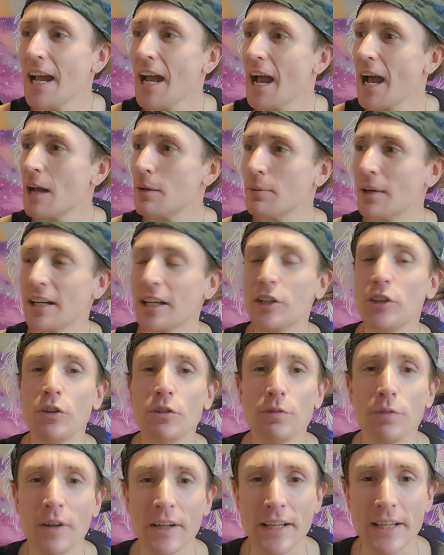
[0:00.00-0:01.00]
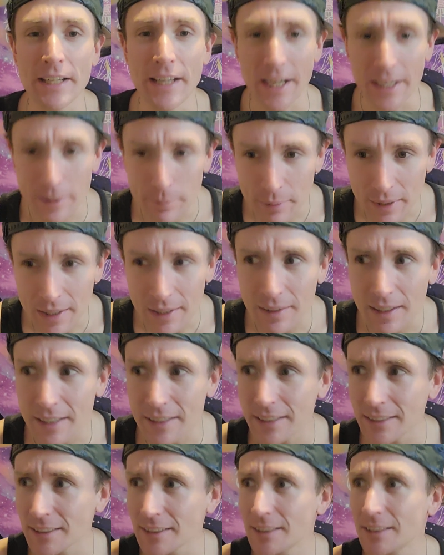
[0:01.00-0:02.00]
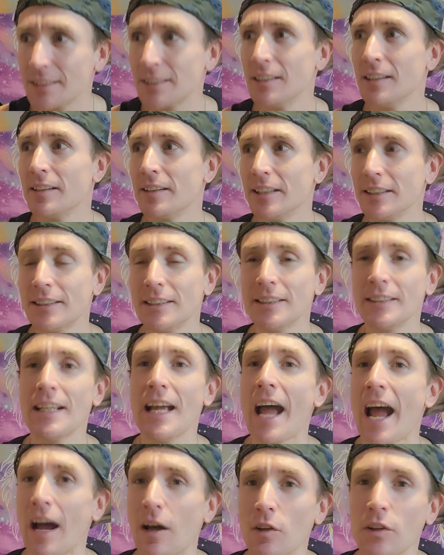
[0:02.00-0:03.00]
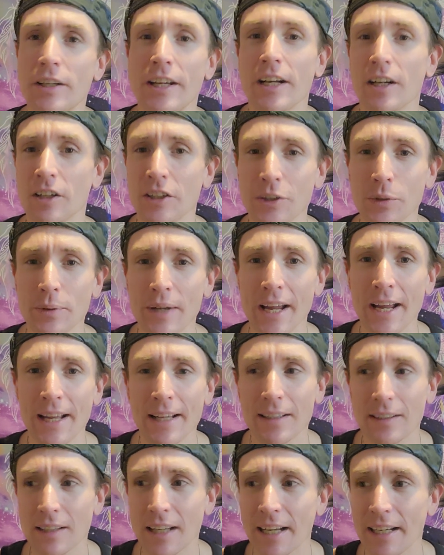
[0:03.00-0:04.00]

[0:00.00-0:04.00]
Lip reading: And I'm like, are you fucking kidding me? Like, this is the healthcare you get?